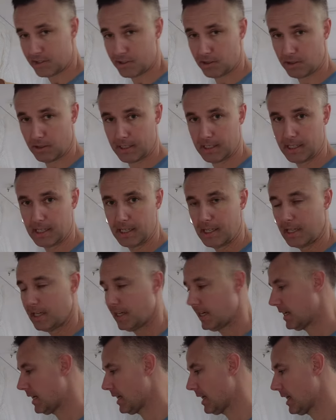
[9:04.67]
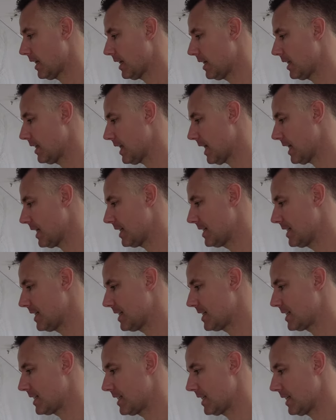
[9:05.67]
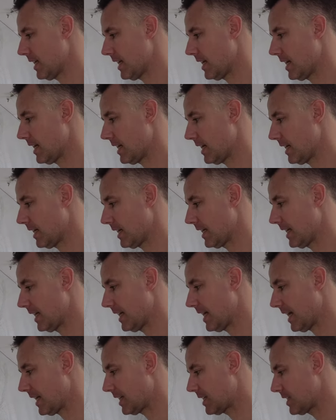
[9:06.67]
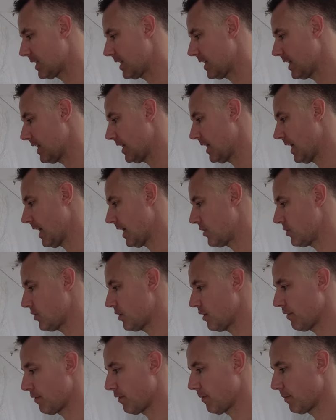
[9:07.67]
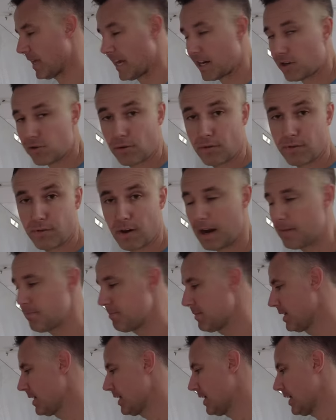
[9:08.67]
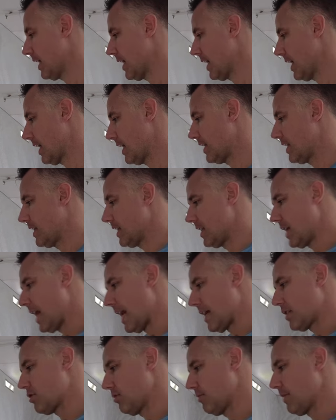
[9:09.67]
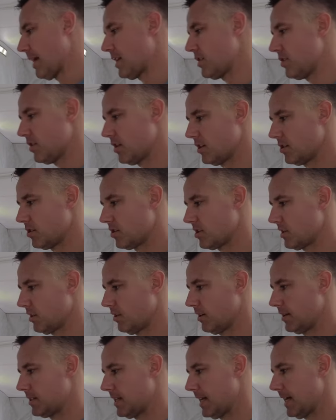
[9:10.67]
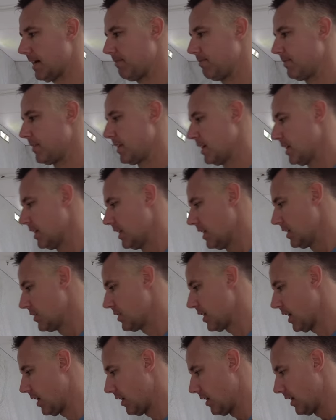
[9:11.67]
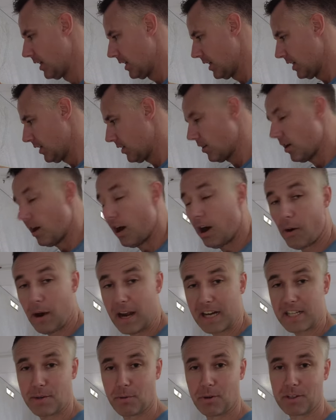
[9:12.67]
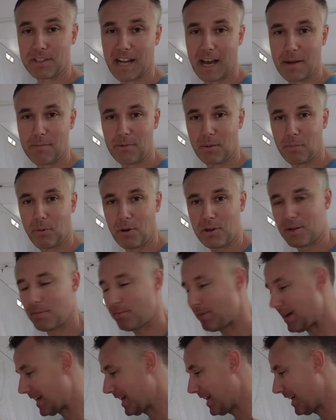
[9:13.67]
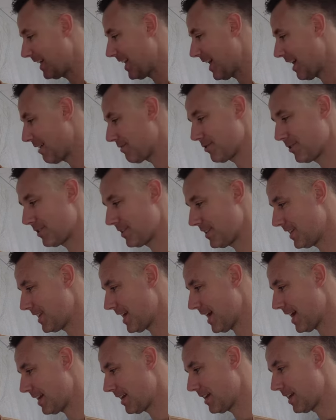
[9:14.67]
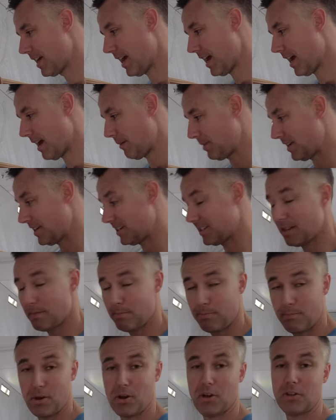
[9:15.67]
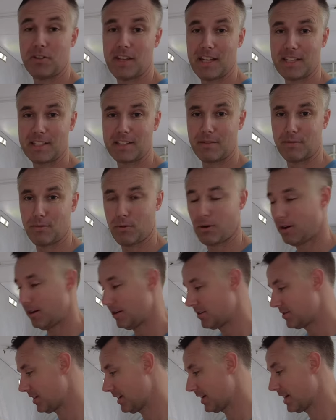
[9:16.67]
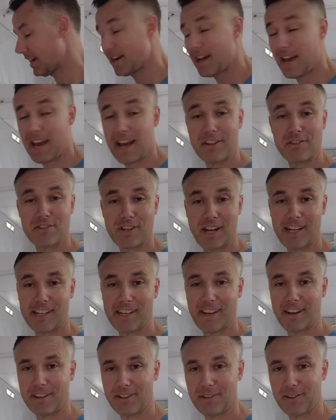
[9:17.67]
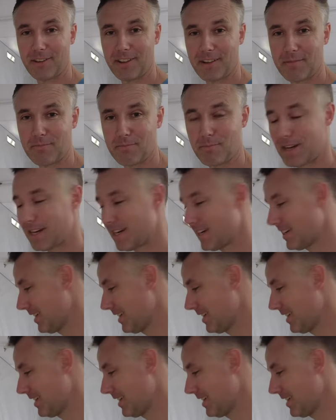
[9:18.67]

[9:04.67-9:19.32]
the side and then that disconnects the head unit from the actual frame and then the actual main unit just slides out. So I actually wasn't able to push it back in after I did that because of the bird nest of wires. So I don't know how Jayco got them